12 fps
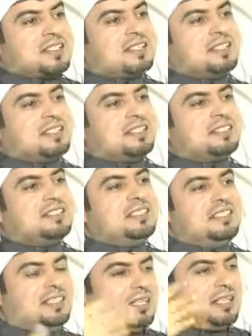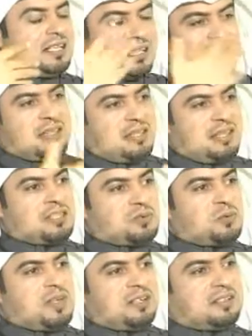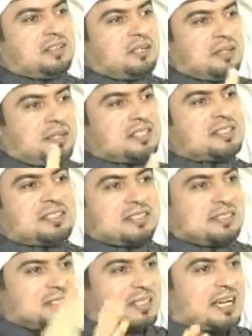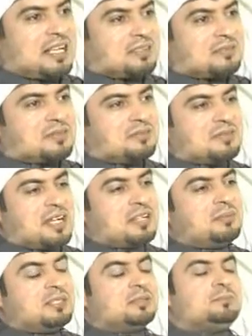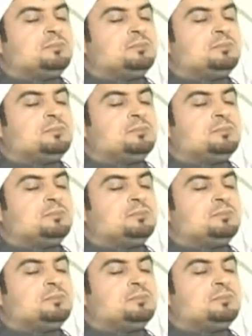sun here, this weather on this kind of environment.